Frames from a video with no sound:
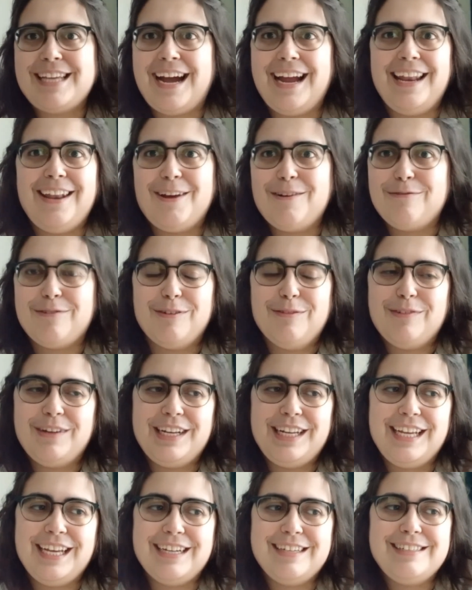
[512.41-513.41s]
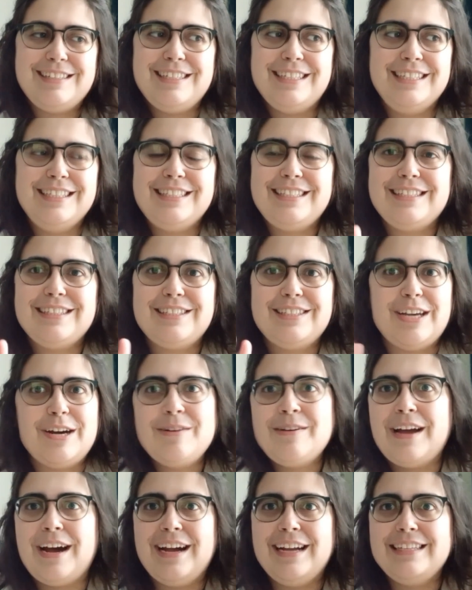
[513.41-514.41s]
I love her videos. She's so
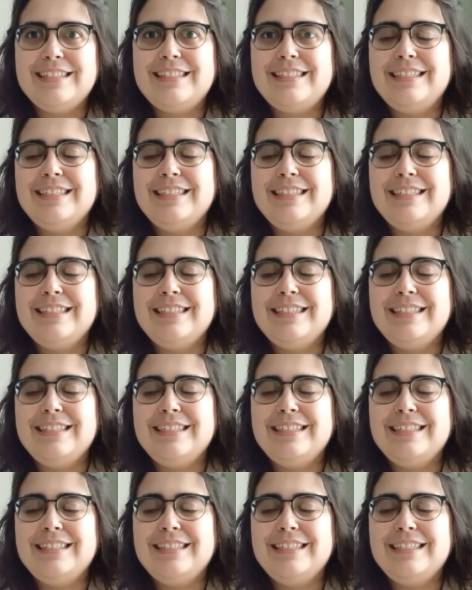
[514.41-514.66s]
nice.